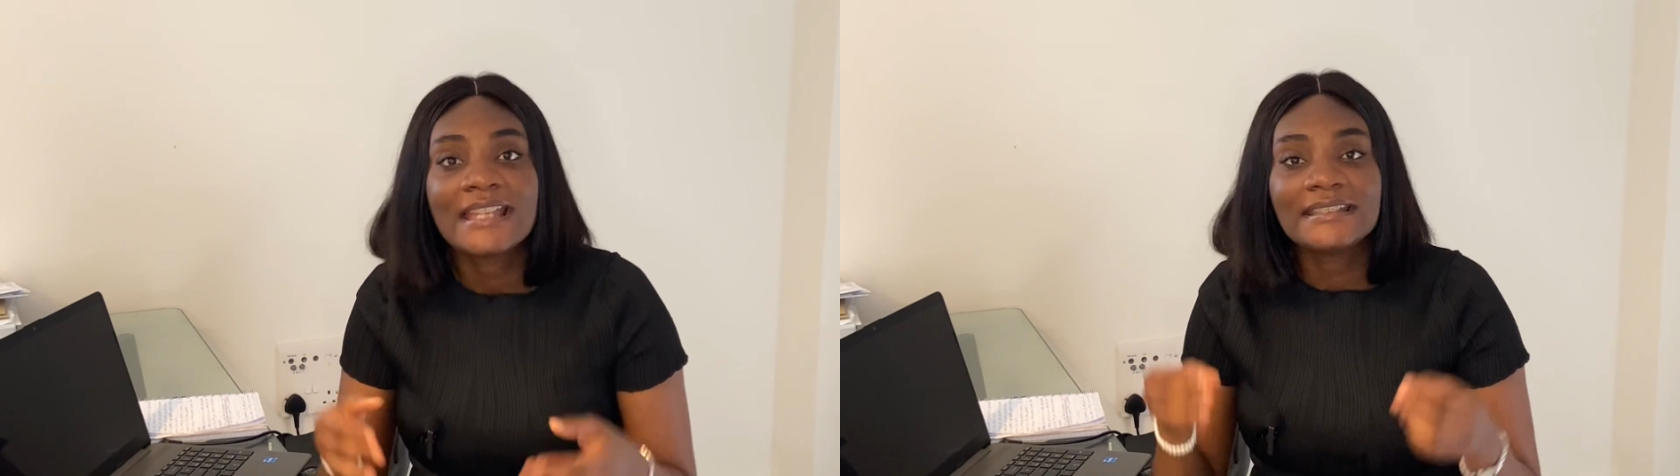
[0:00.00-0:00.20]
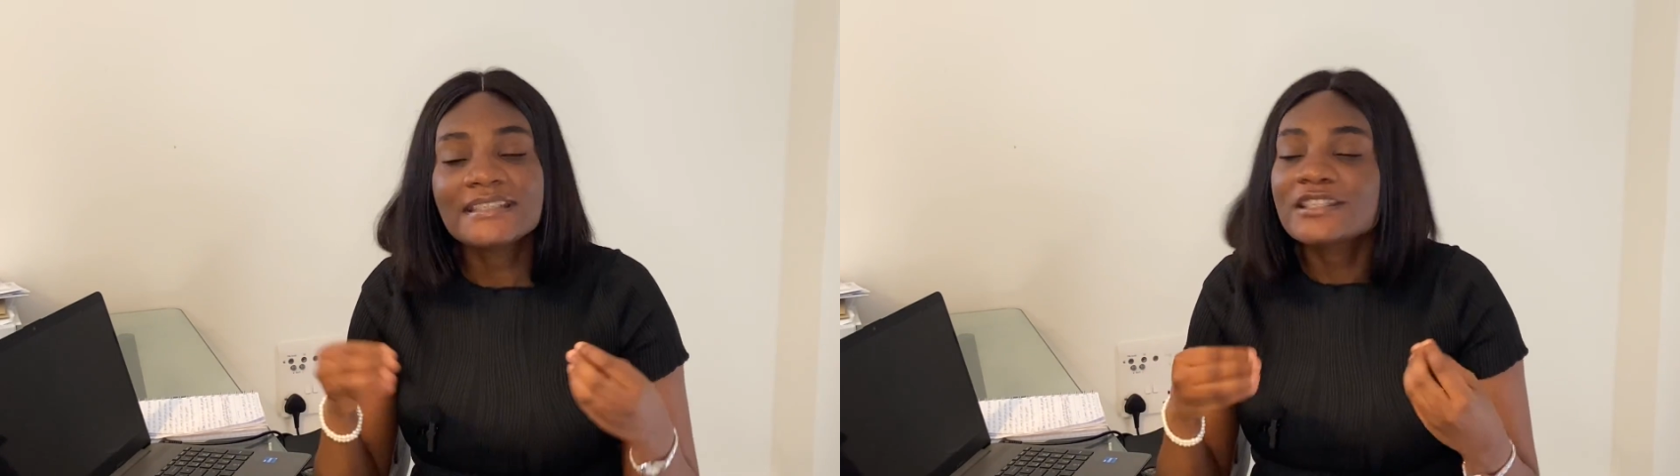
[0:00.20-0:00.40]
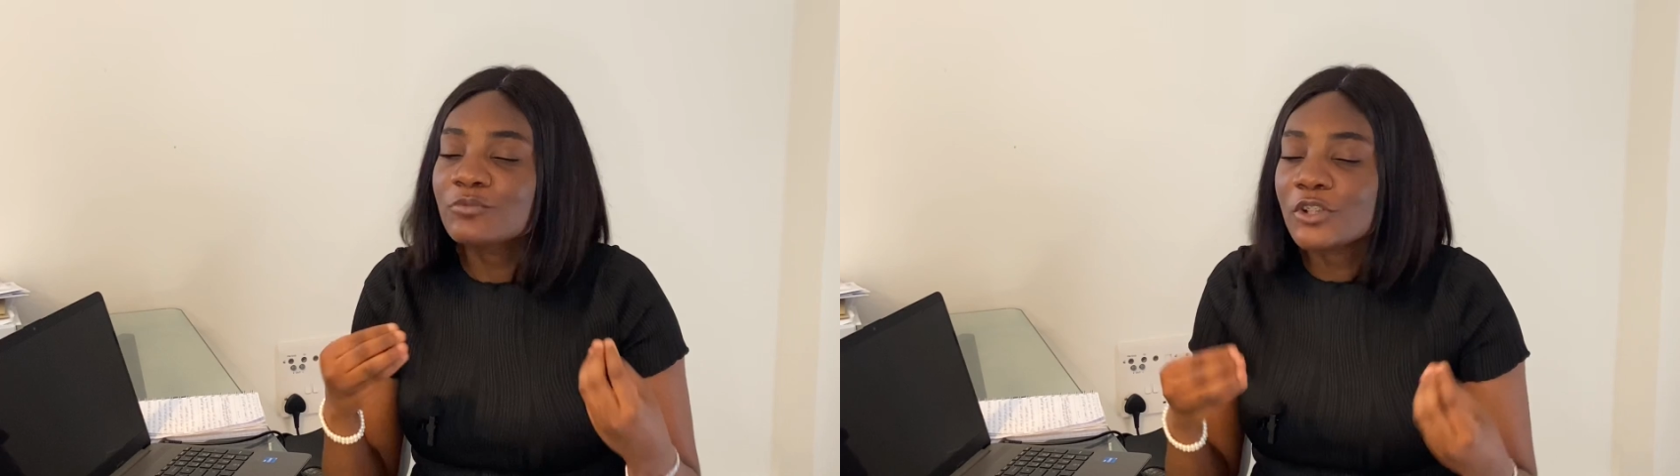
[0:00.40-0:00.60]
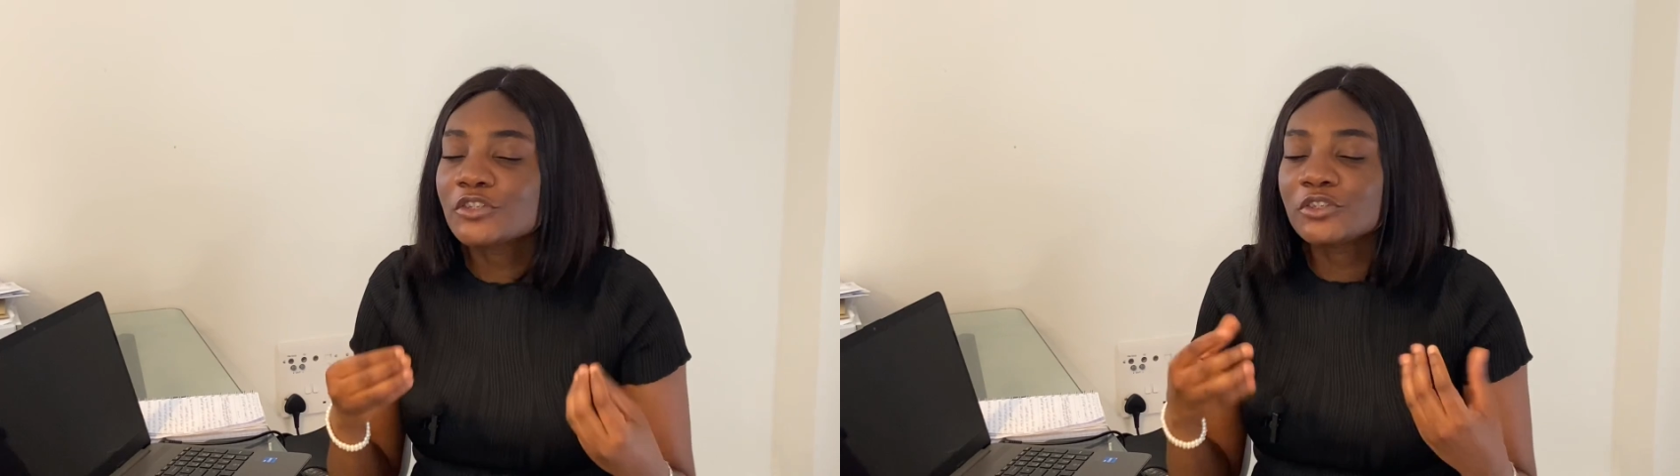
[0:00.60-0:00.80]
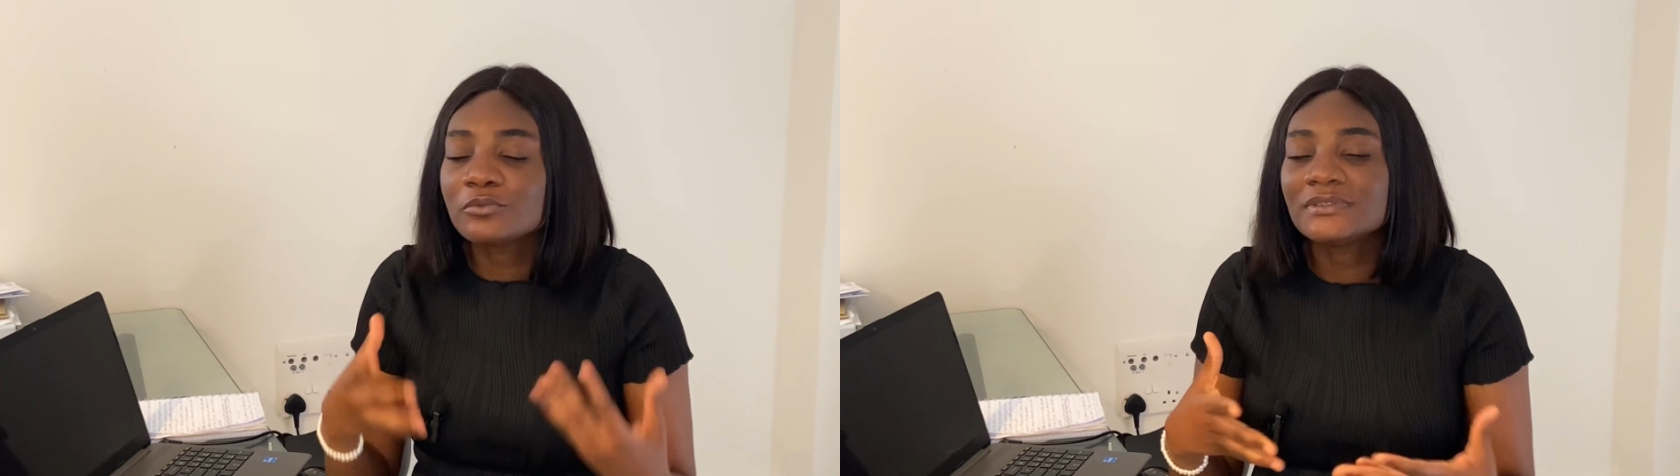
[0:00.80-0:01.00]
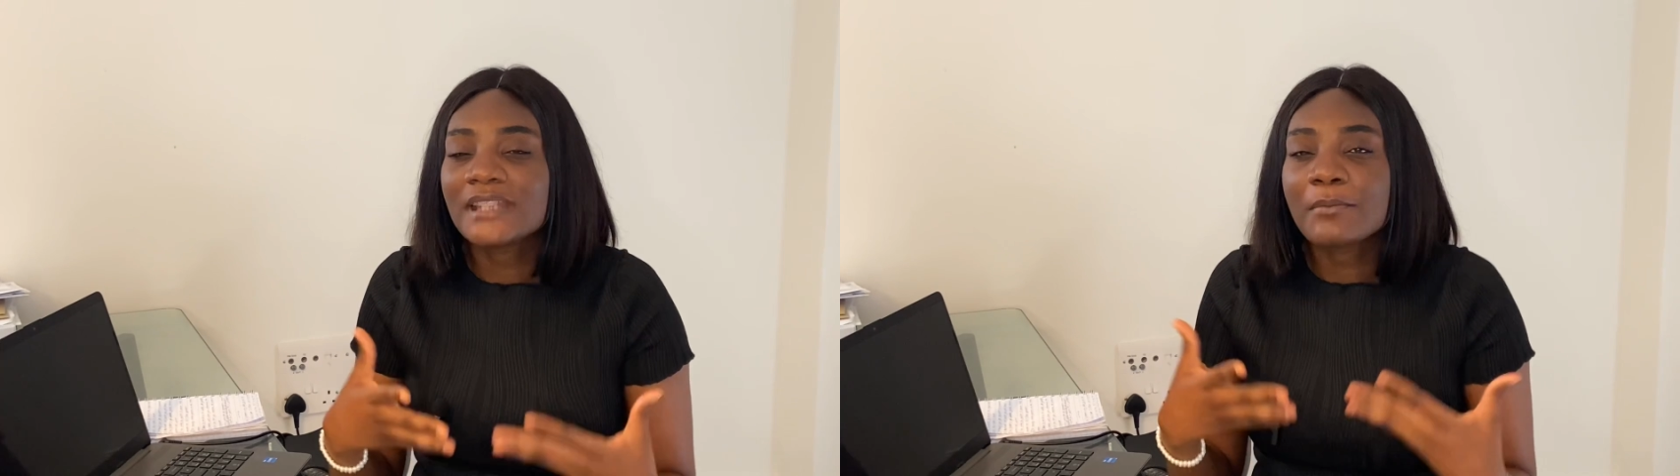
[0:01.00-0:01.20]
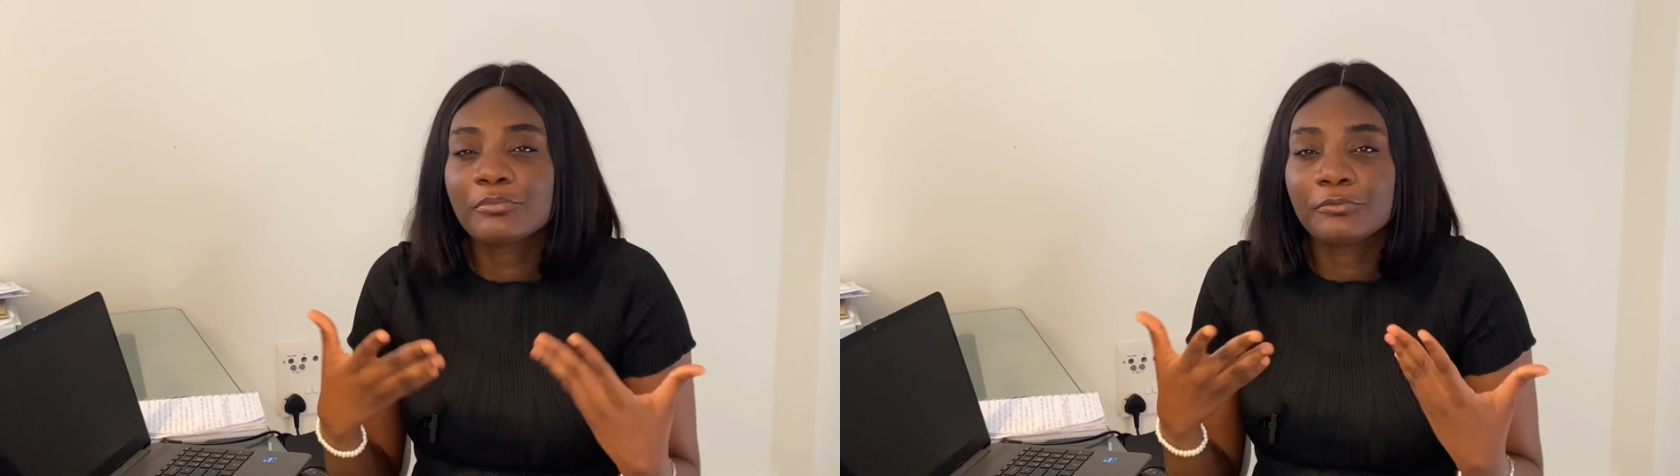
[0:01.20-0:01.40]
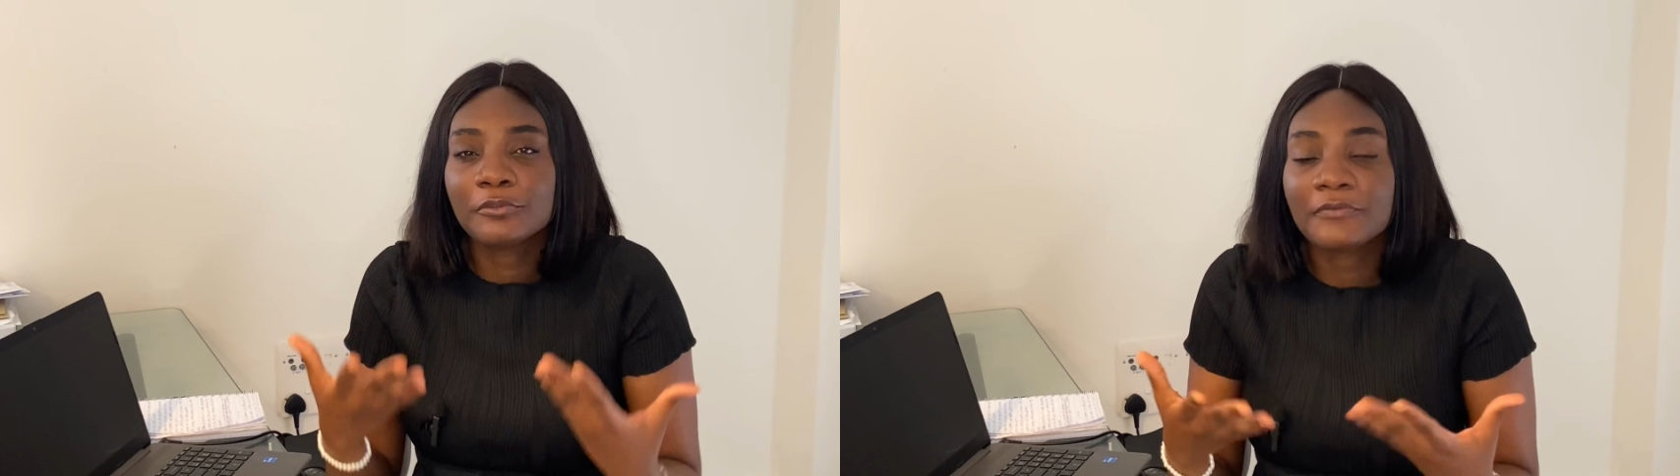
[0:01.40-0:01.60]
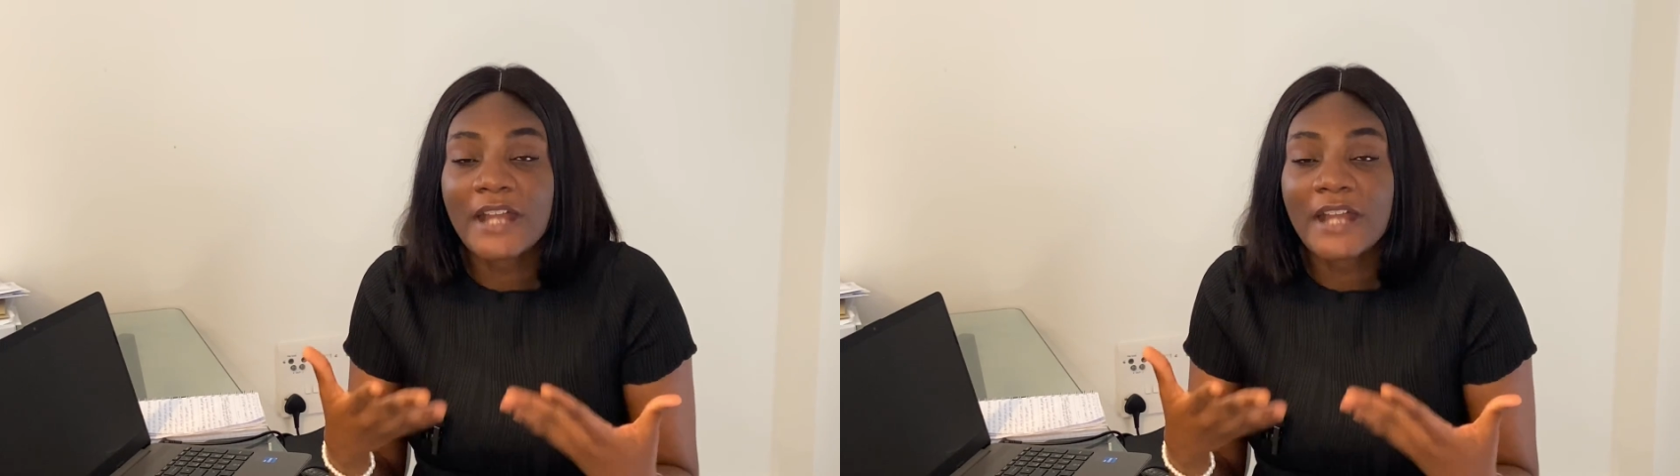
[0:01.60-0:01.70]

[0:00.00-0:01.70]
This is what you will then prove